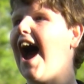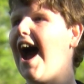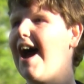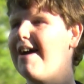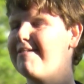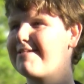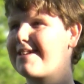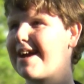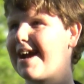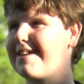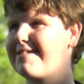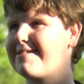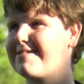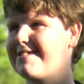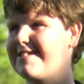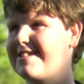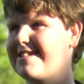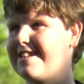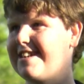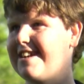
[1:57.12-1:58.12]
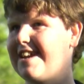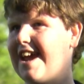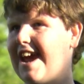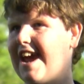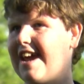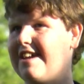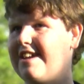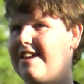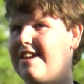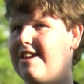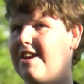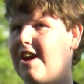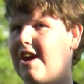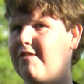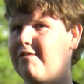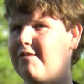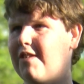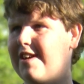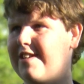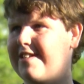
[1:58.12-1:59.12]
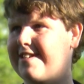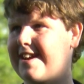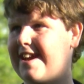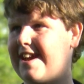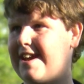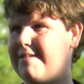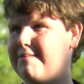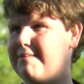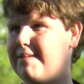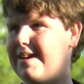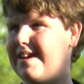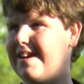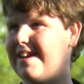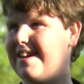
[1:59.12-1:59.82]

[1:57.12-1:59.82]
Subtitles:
I became Christian at Year 9 Reg Camp.